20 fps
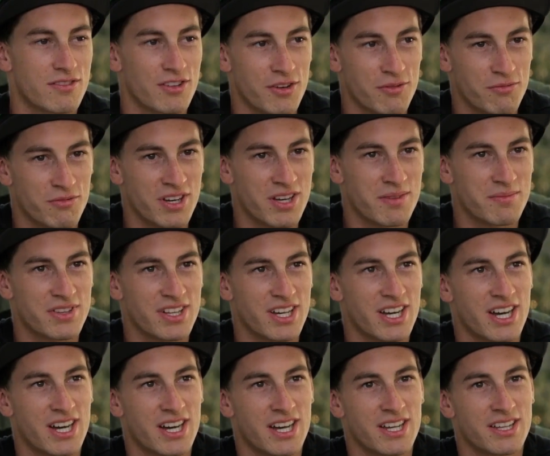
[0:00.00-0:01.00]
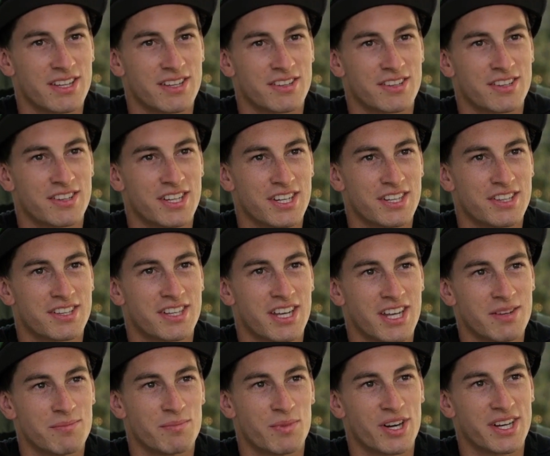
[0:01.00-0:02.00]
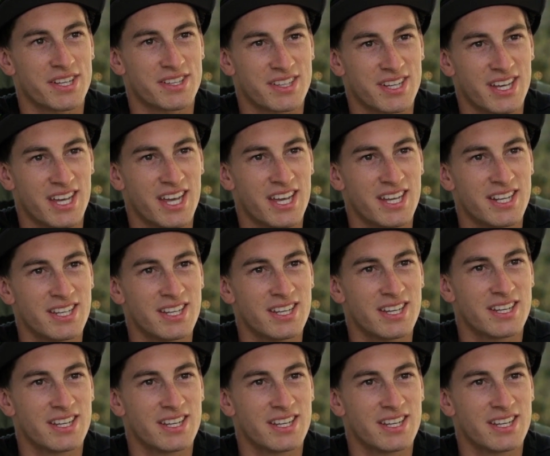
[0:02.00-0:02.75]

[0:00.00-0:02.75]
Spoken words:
The rims are 16 by 10